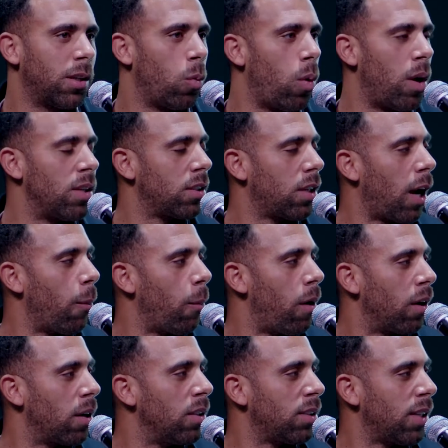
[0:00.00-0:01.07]
one time where I
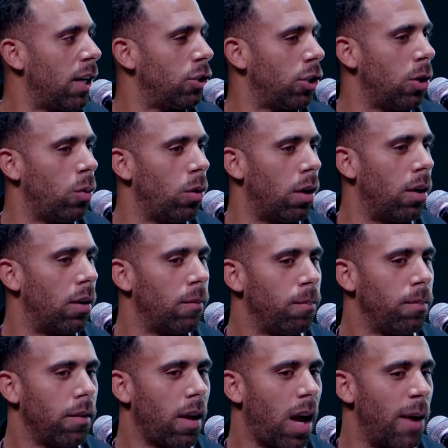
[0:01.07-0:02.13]
can say, do you know what?
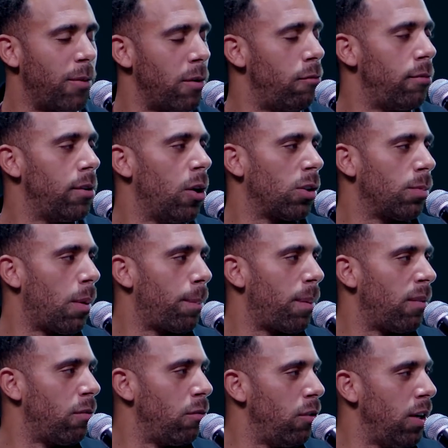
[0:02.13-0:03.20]
Having Rio as my
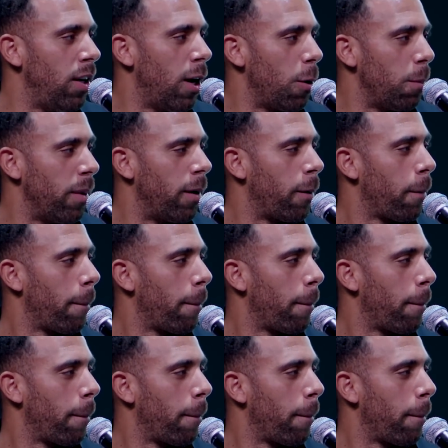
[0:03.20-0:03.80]
brother really helped me.